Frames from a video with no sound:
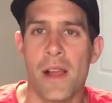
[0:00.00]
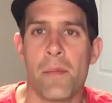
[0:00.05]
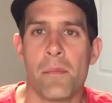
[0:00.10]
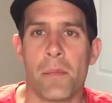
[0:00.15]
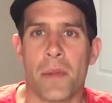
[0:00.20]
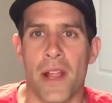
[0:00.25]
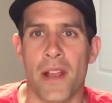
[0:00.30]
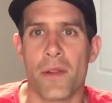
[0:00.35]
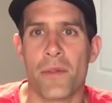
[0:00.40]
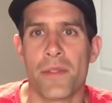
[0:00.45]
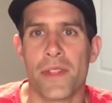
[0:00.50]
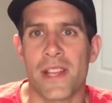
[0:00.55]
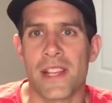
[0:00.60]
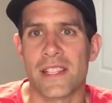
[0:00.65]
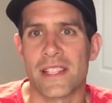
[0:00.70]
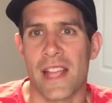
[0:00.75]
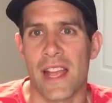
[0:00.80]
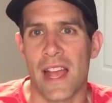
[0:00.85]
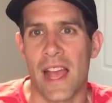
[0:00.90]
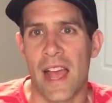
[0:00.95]
but I don't think
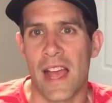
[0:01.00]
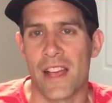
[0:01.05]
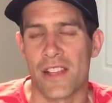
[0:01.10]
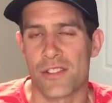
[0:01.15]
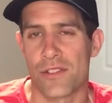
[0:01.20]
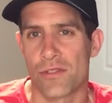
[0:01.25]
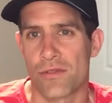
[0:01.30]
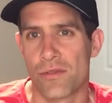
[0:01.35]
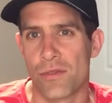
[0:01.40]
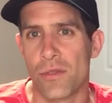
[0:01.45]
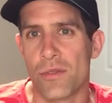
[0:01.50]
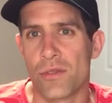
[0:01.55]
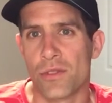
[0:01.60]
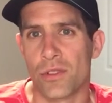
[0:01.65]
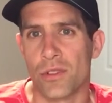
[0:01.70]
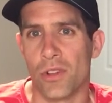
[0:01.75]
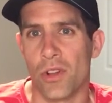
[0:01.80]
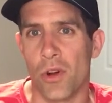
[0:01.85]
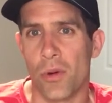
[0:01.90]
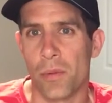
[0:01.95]
it's as
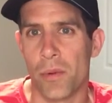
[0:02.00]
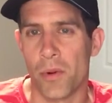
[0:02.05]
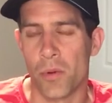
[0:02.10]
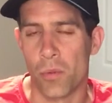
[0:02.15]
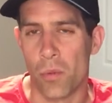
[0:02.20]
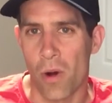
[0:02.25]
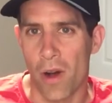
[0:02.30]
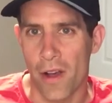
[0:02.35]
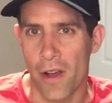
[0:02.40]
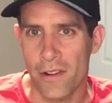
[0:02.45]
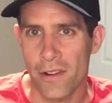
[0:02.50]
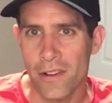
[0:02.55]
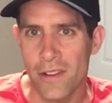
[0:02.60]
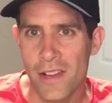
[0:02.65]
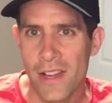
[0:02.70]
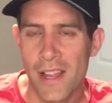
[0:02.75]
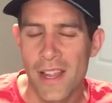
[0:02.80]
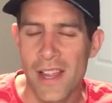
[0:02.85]
crucial open water